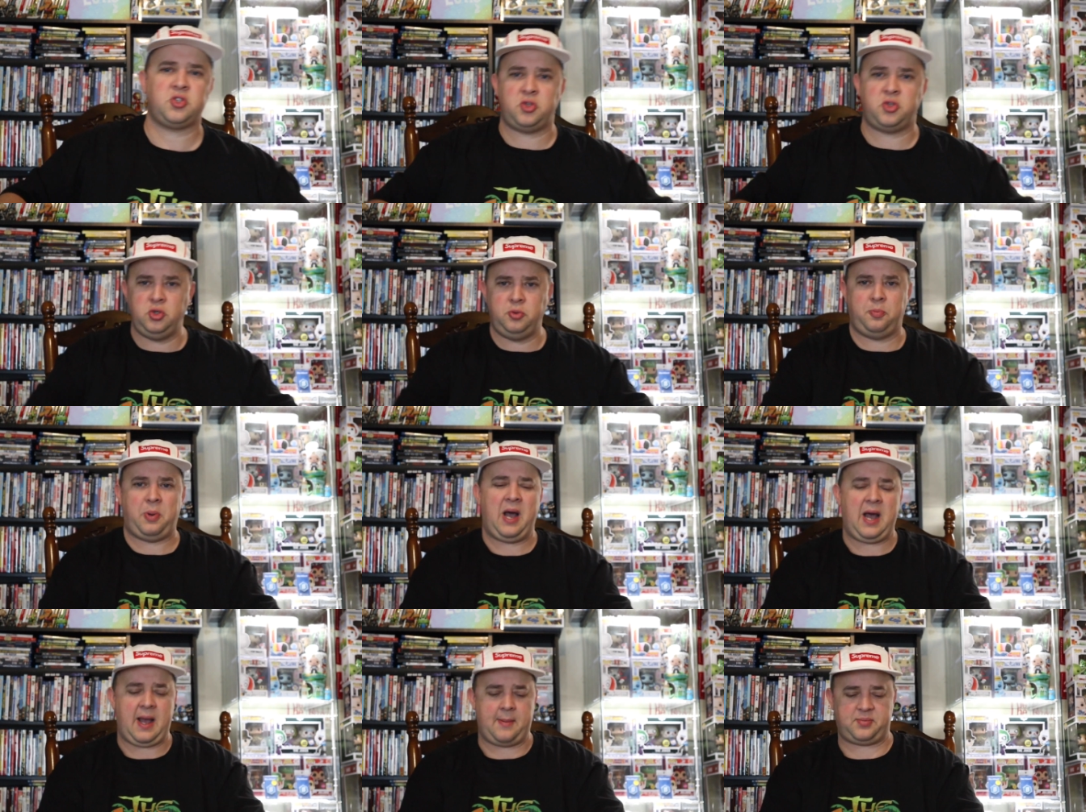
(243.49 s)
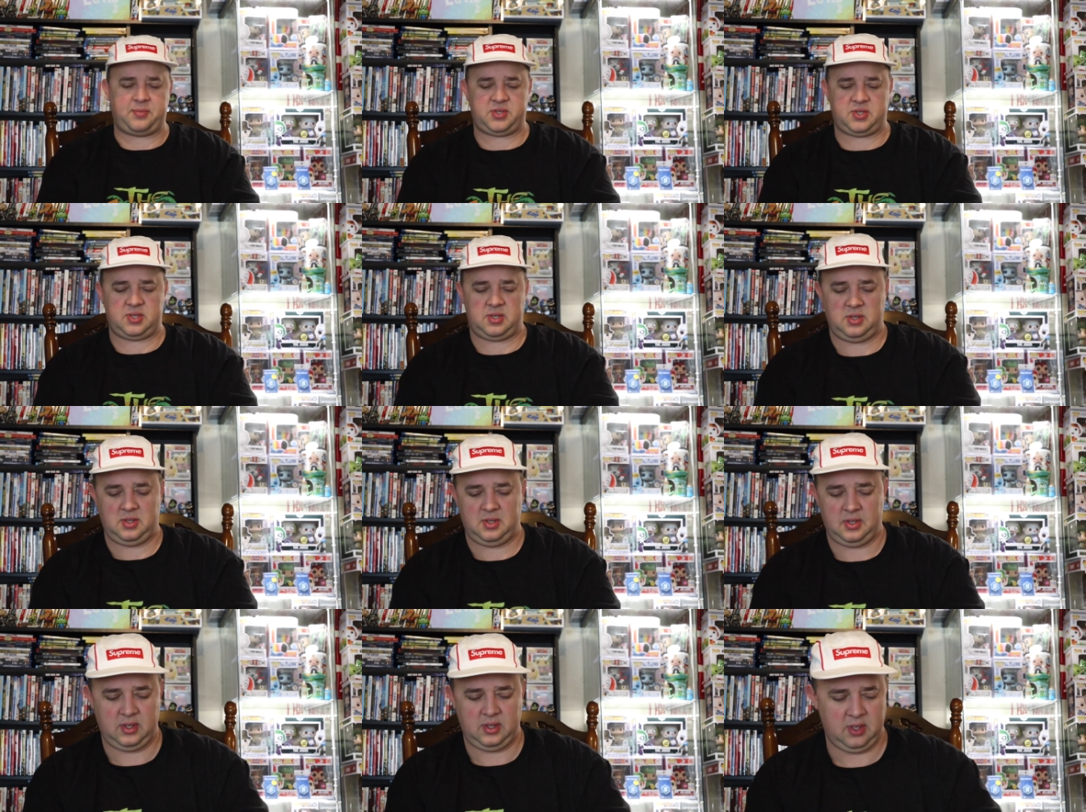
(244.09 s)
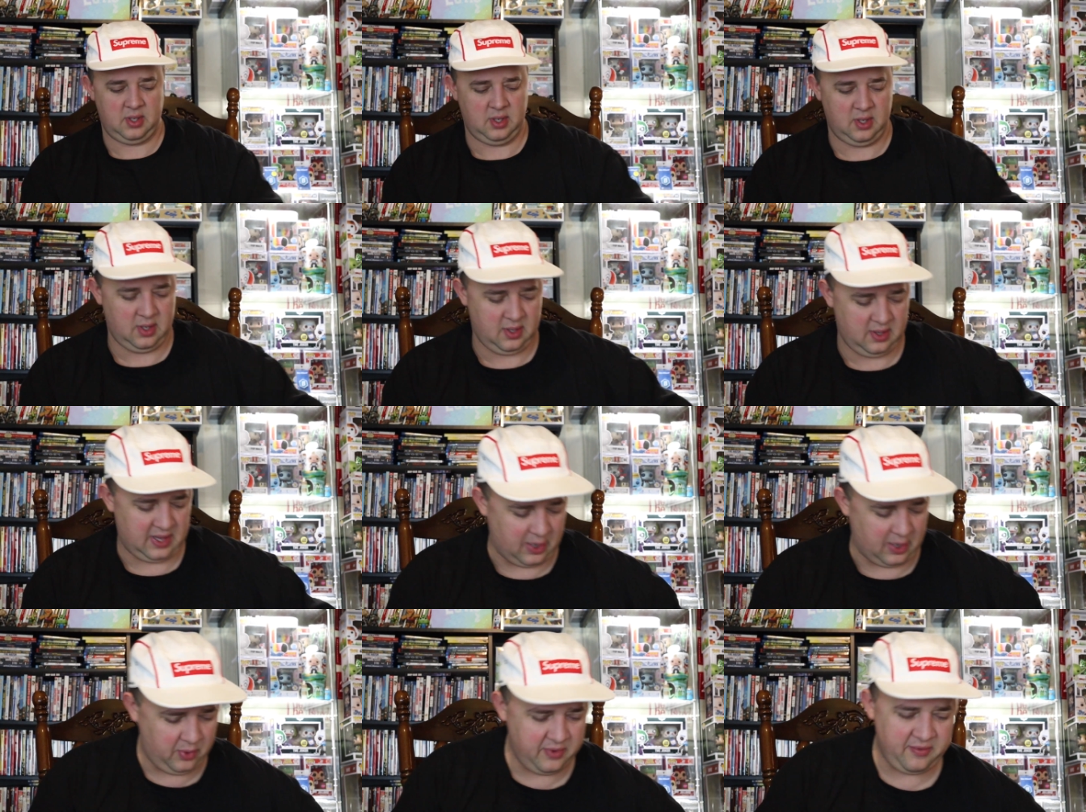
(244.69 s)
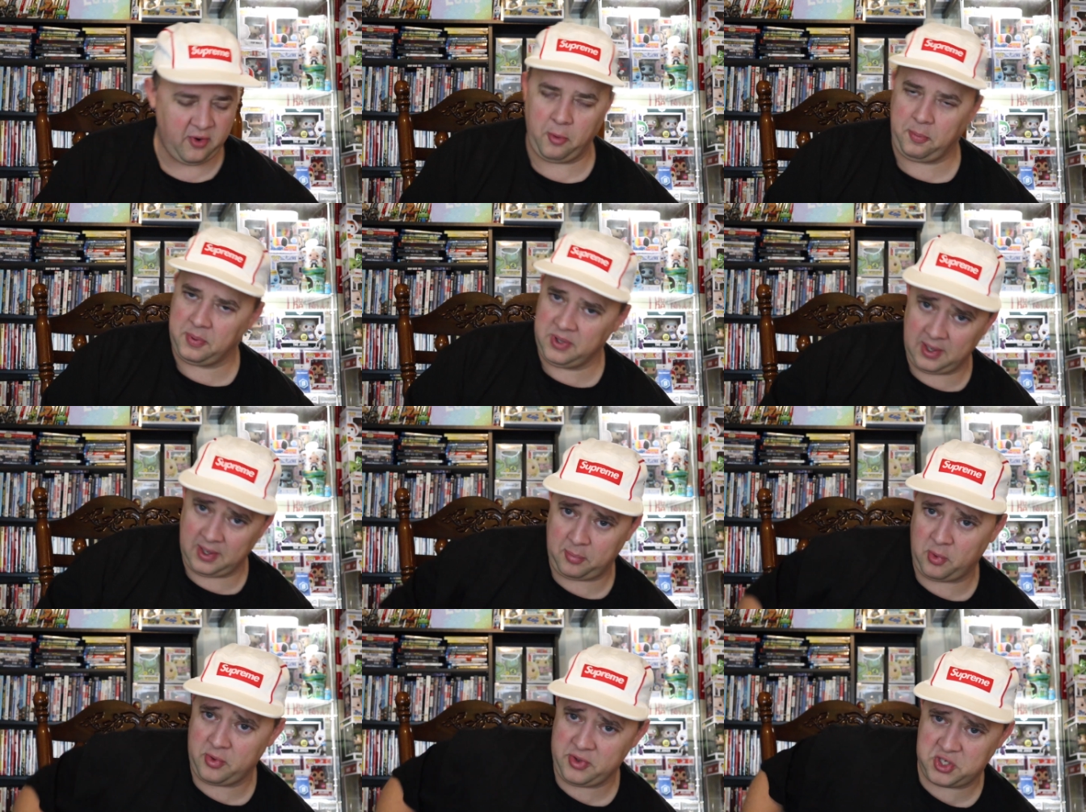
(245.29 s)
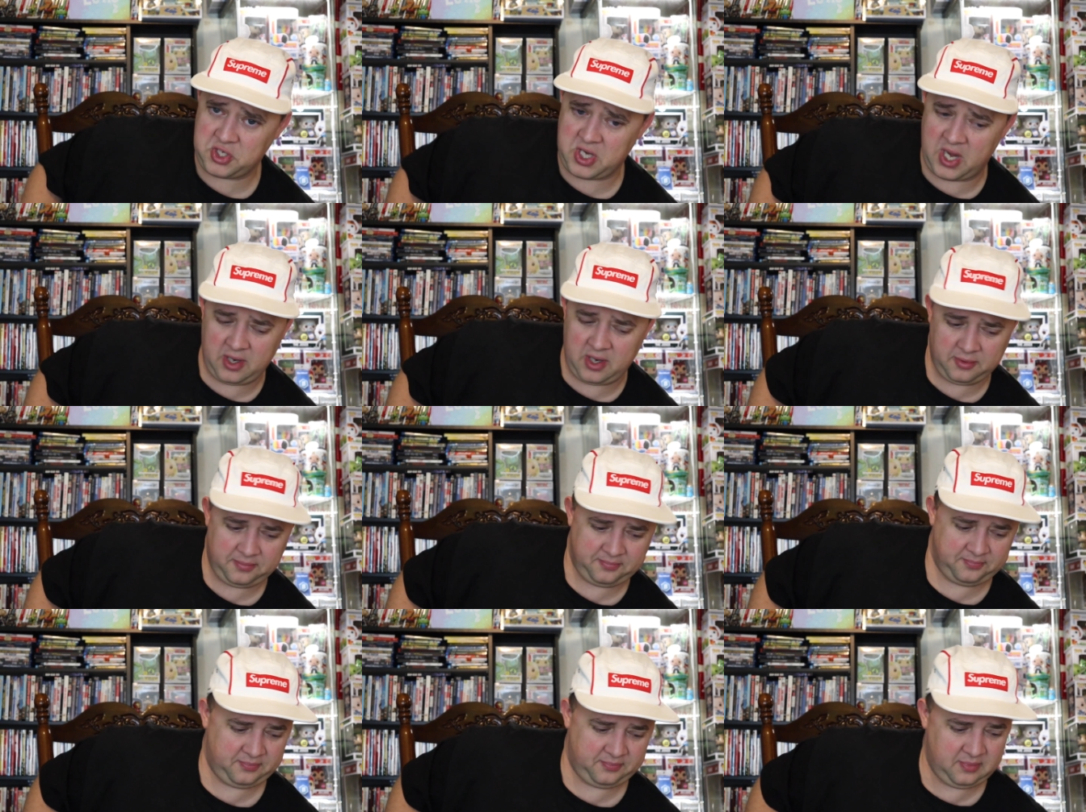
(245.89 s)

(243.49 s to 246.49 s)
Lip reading: two pops that we've opened up on the channel.